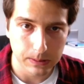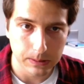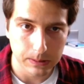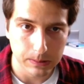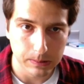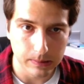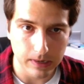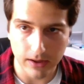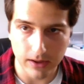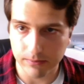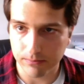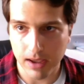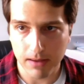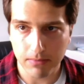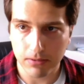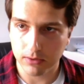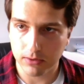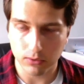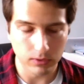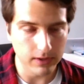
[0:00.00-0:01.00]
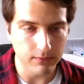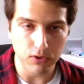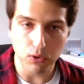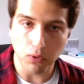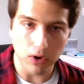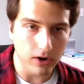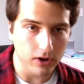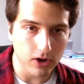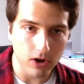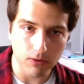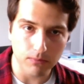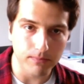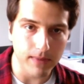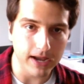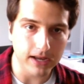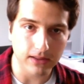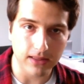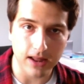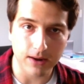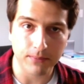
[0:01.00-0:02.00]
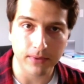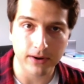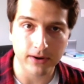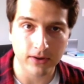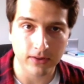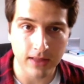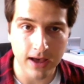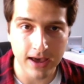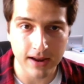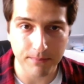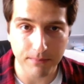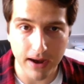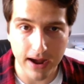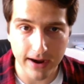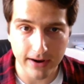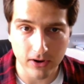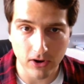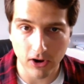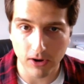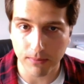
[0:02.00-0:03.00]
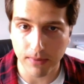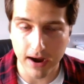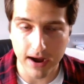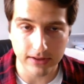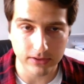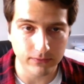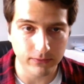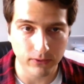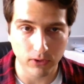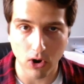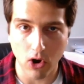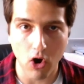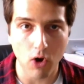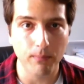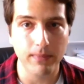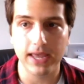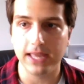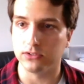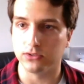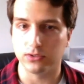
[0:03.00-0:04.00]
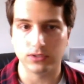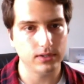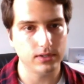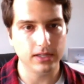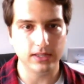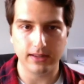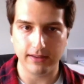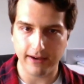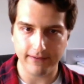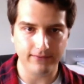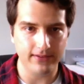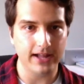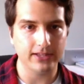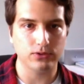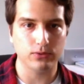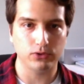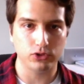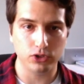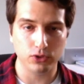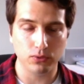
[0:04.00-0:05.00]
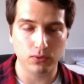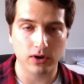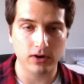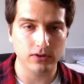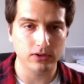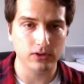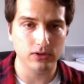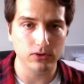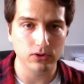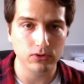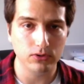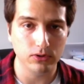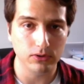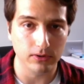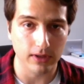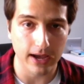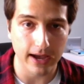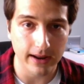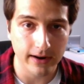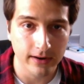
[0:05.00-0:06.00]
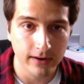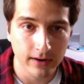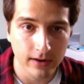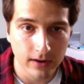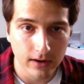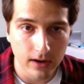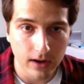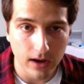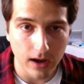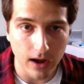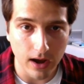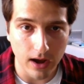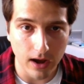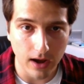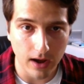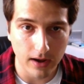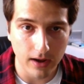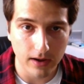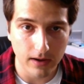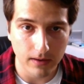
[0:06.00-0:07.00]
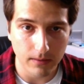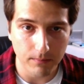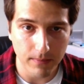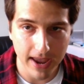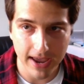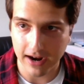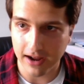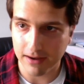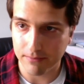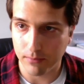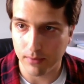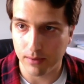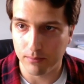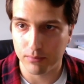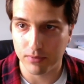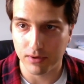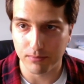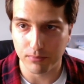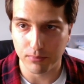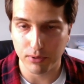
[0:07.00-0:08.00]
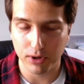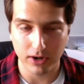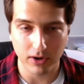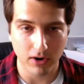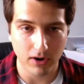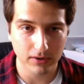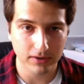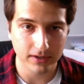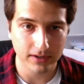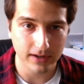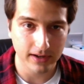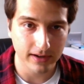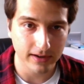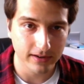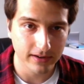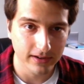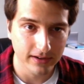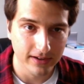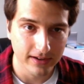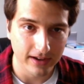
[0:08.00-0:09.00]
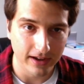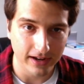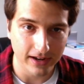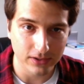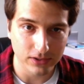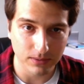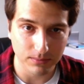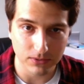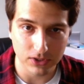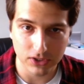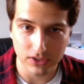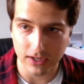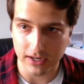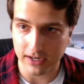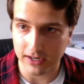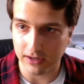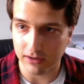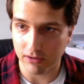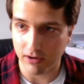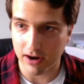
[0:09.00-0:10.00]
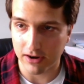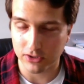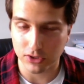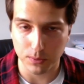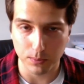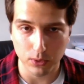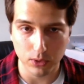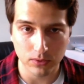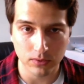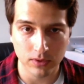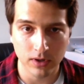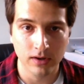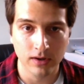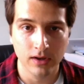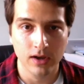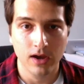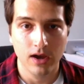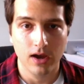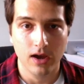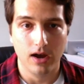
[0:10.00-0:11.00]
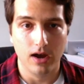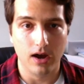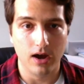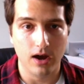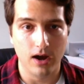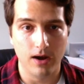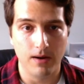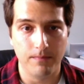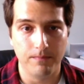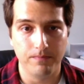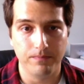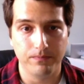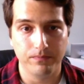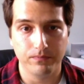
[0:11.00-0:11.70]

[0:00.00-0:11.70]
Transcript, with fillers: Now maybe if you want to go make a lot of money online and buy a car, buy it for all means. That that's what you want to do. You do that. Uh, man, I'm, I'm, I'm, pretty hard today. I guess I'm just like in a grouchy mood. Um,